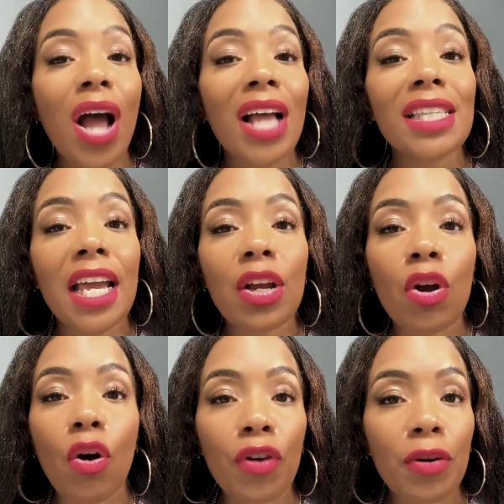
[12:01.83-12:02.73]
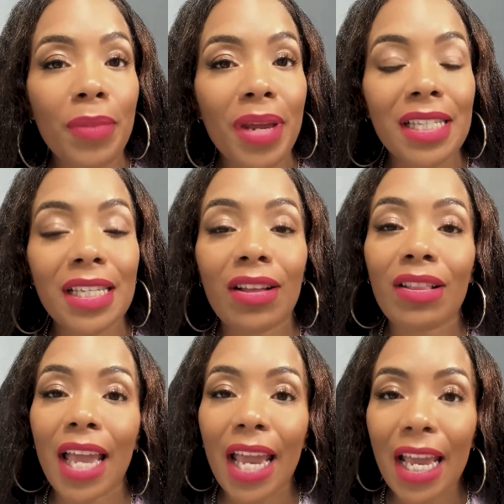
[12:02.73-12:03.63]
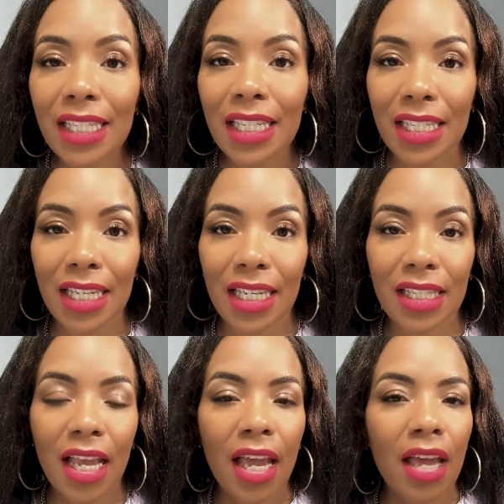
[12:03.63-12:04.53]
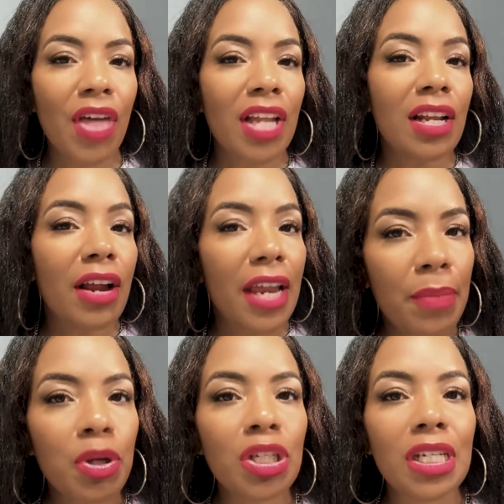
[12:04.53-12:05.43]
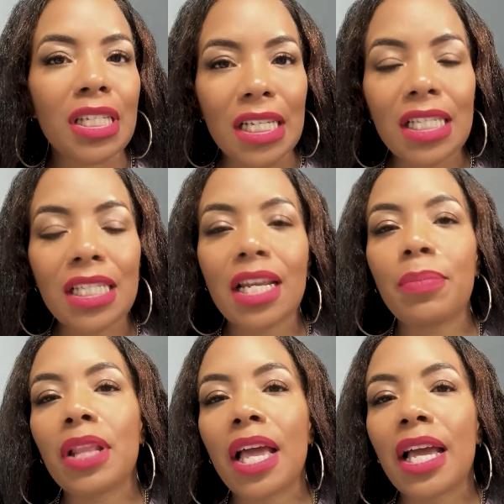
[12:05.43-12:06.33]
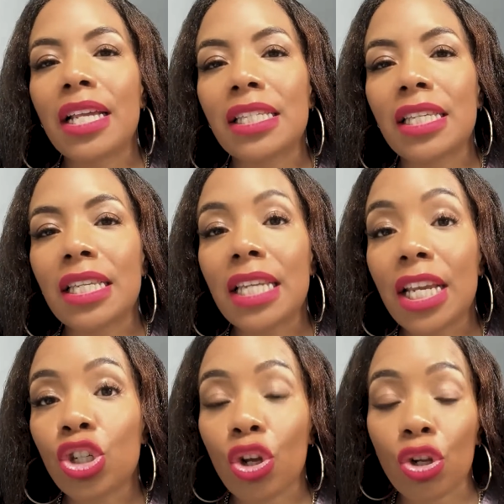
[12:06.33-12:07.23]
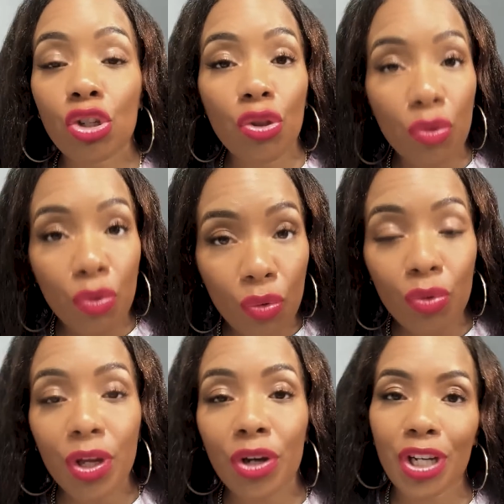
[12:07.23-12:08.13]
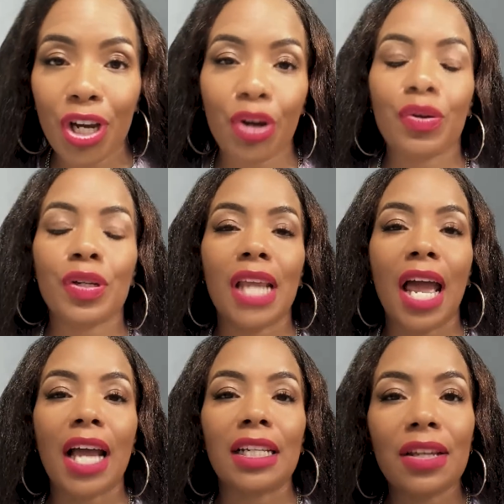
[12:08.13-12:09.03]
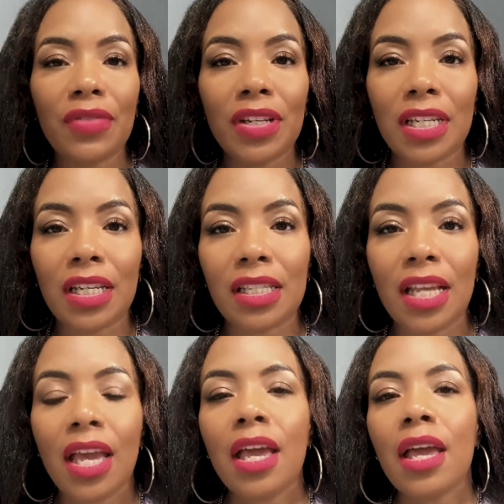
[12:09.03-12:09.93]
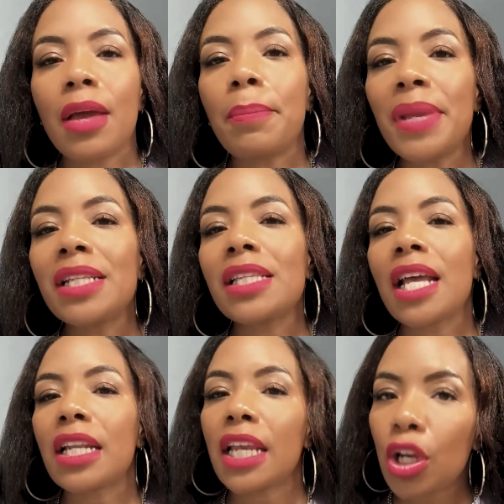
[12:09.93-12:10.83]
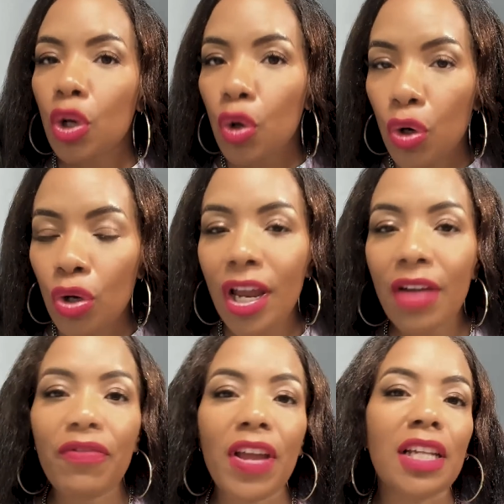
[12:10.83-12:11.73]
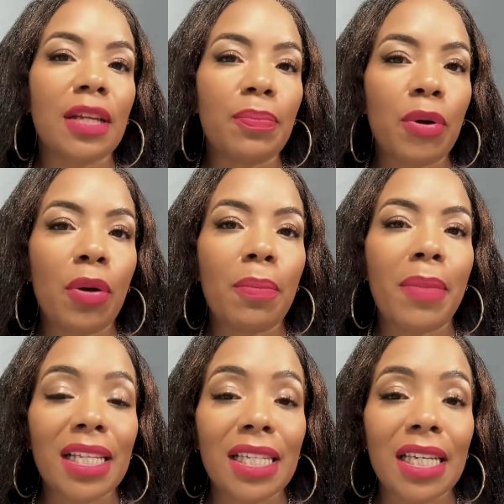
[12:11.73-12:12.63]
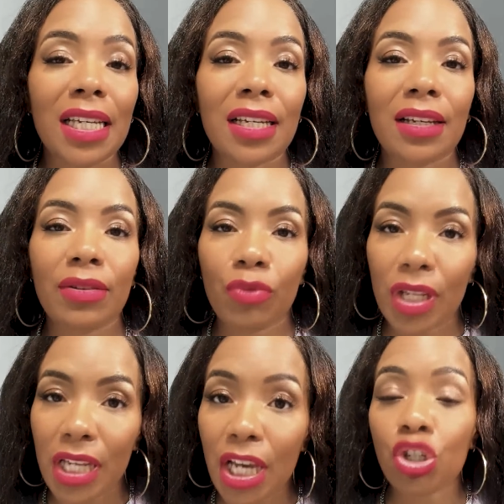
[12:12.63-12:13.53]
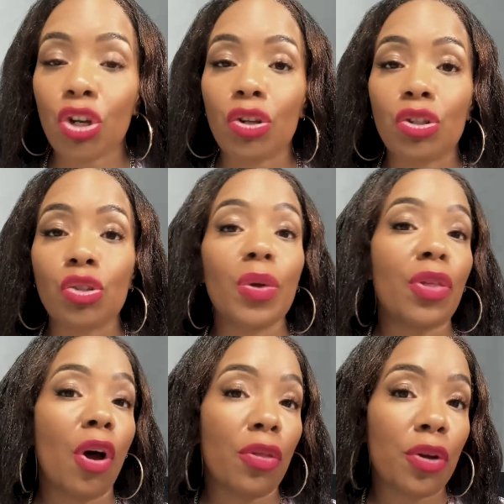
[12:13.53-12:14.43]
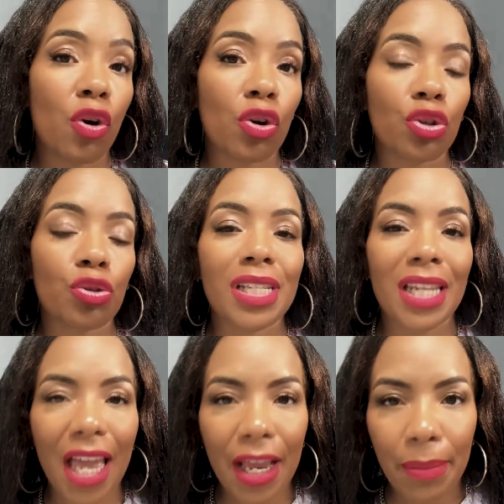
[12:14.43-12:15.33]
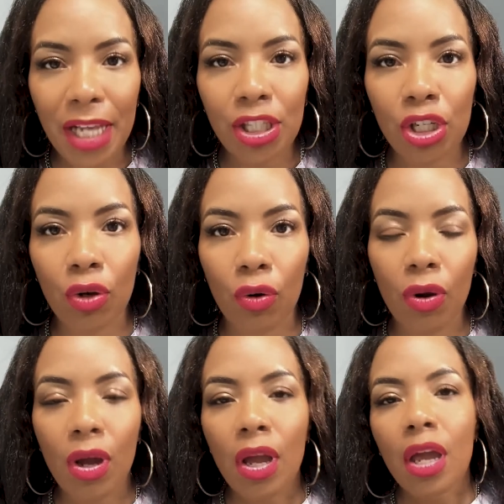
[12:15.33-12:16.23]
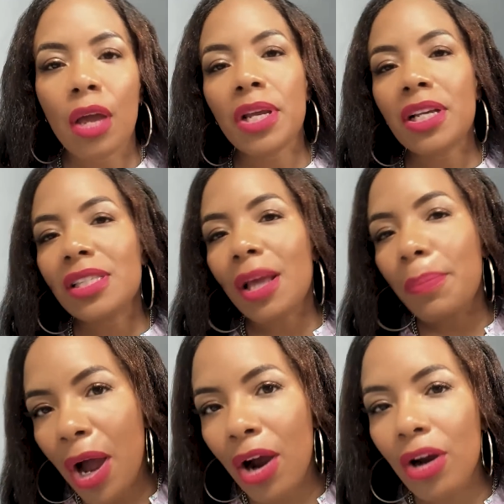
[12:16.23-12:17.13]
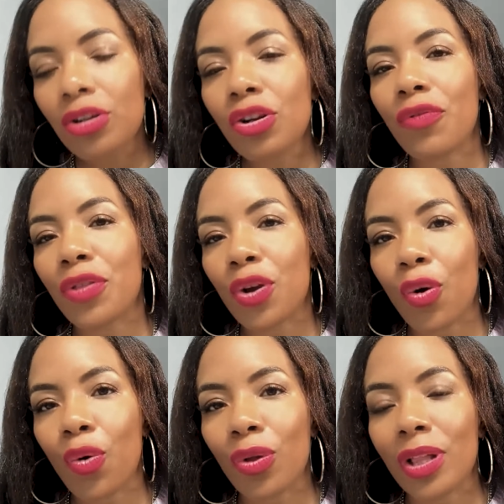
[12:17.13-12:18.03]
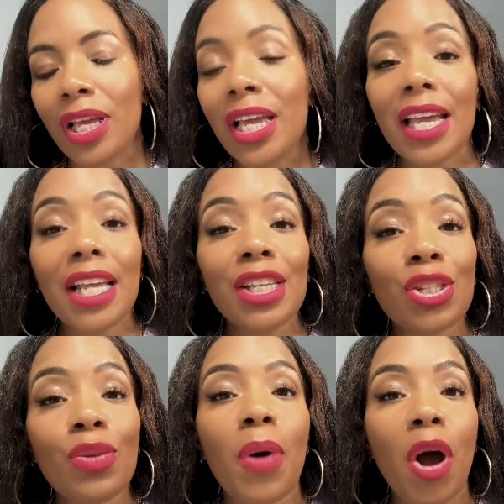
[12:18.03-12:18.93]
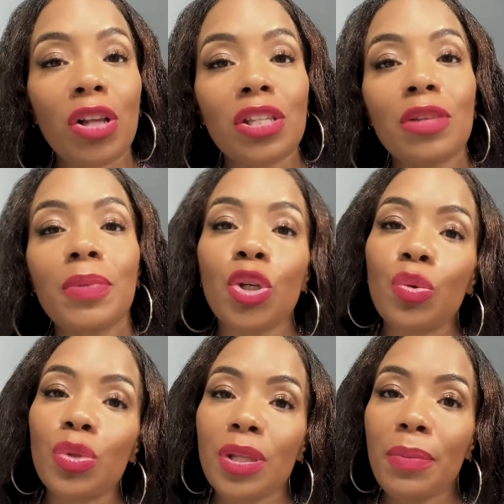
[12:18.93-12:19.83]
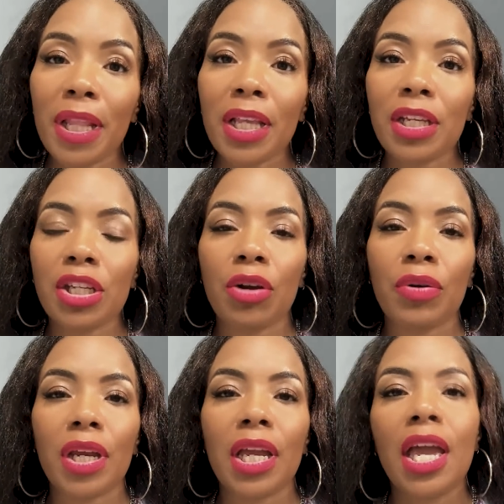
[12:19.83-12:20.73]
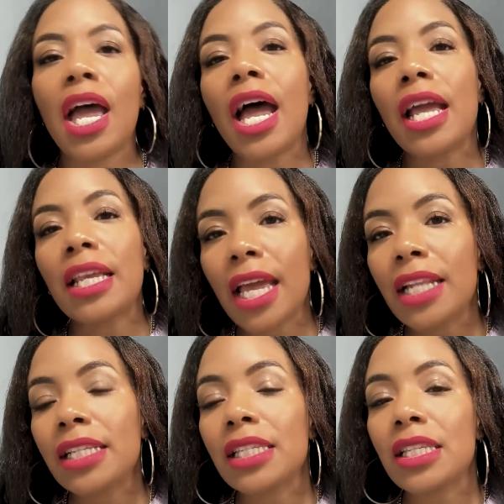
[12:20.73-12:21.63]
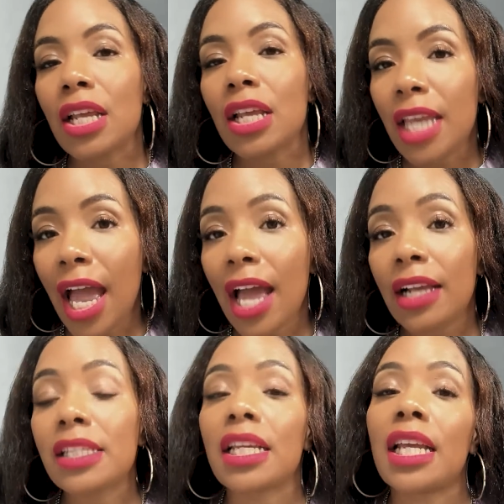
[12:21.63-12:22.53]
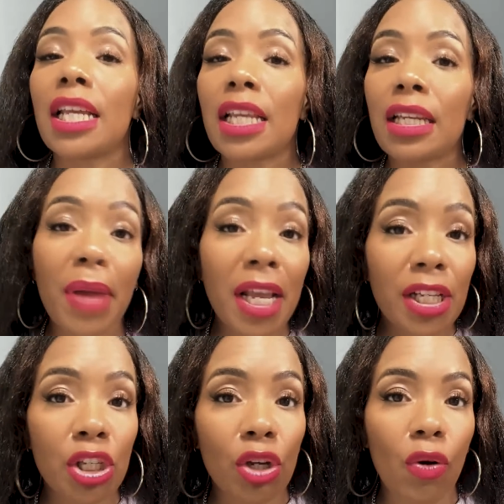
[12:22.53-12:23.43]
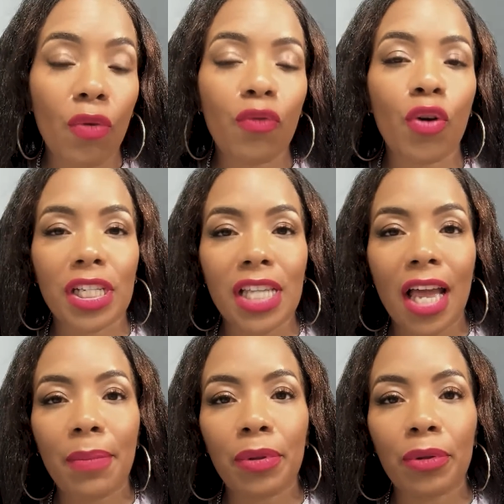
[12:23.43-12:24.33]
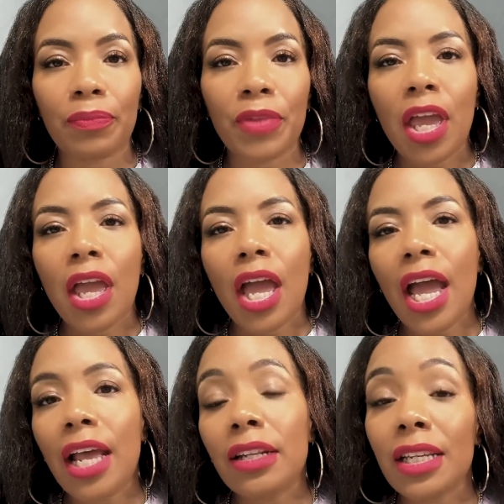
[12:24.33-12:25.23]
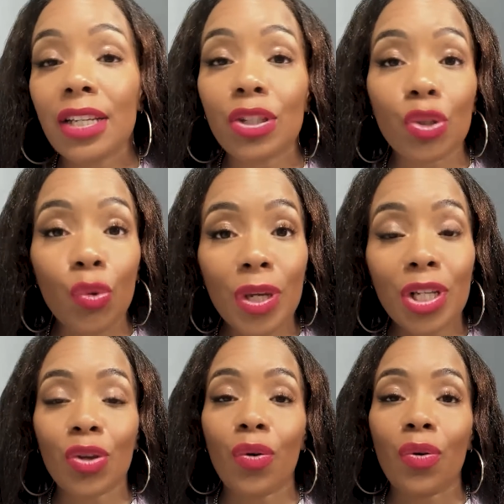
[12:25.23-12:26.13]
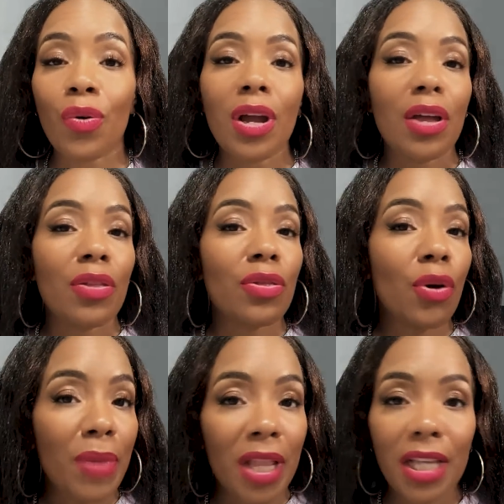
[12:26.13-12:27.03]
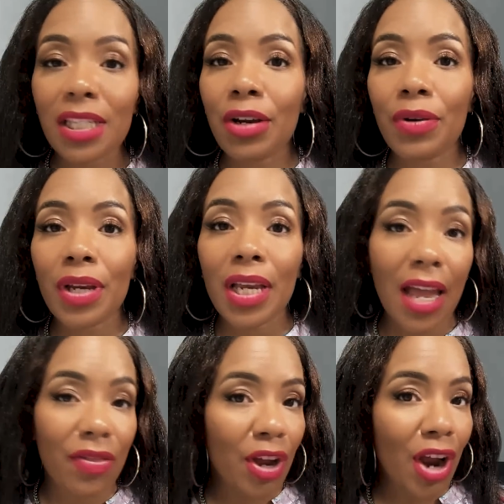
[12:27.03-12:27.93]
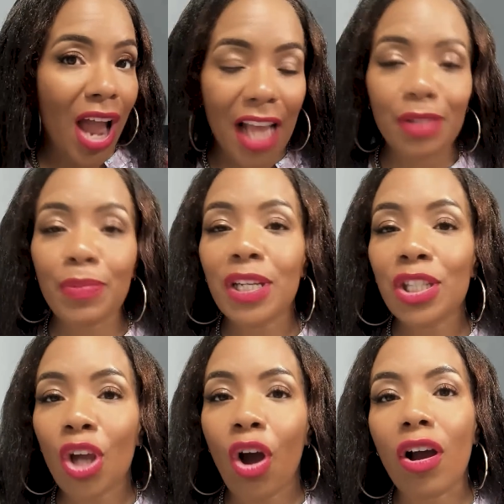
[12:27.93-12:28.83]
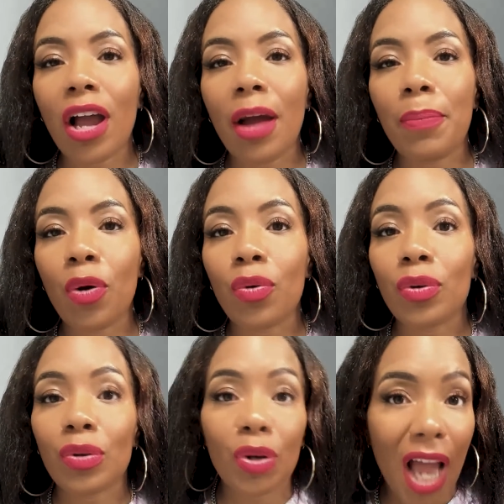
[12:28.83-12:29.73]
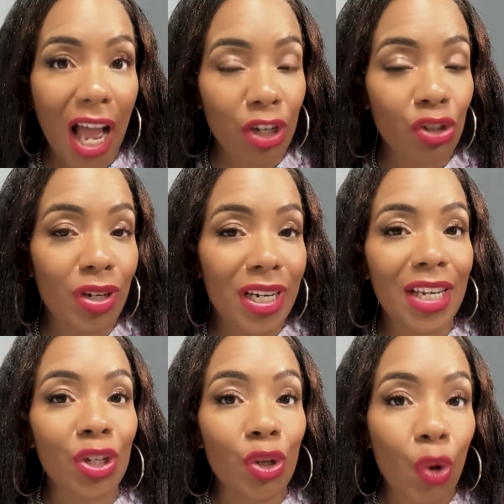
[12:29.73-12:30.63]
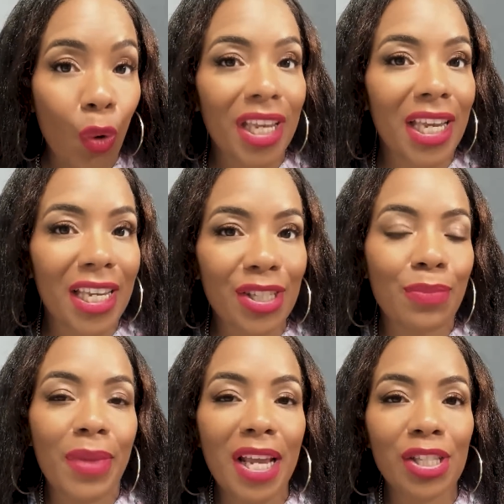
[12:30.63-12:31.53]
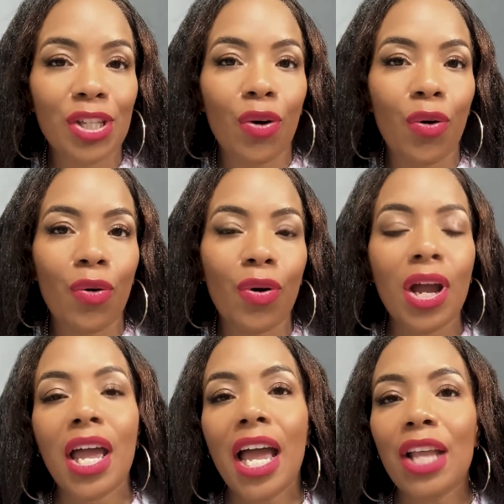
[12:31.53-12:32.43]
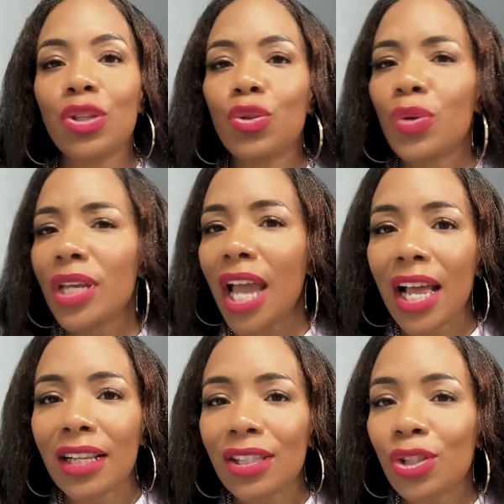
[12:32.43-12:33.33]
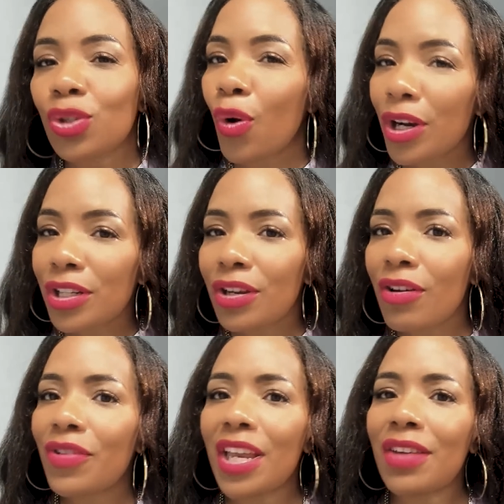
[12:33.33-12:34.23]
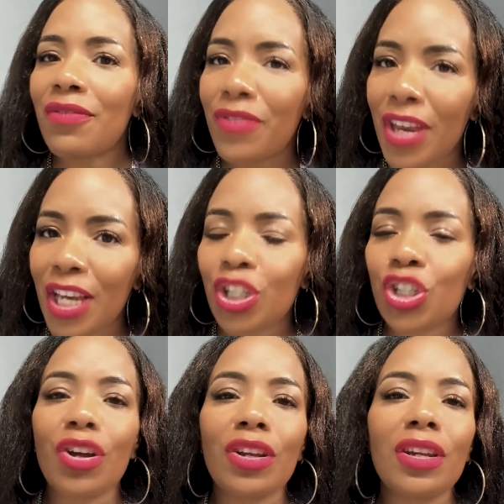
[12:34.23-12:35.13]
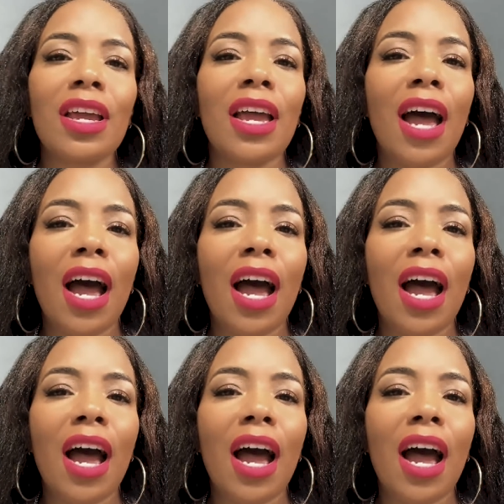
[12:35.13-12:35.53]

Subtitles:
quasi-governmental entities that are able to destabilize nations through their terrorist activities means that it could affect diplomatic relations with other countries like Mexico, because a part of the goal is to possibly use the military against gangs in Mexico, for example. And in doing so, the military, there has been talk about actually going into Mexico and doing a sort of invasion